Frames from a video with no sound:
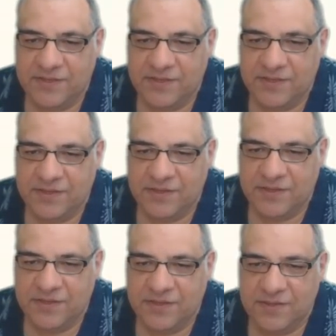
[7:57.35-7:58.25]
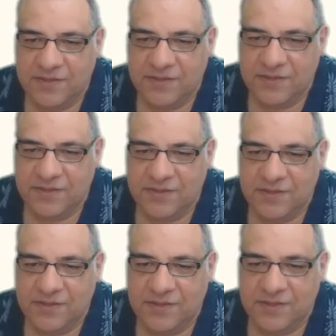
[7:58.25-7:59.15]

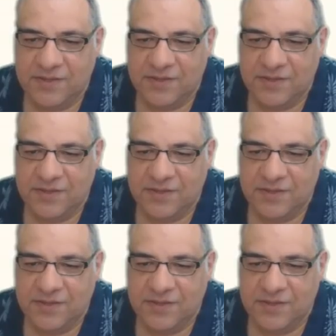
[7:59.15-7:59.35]
No one is speaking in this clip.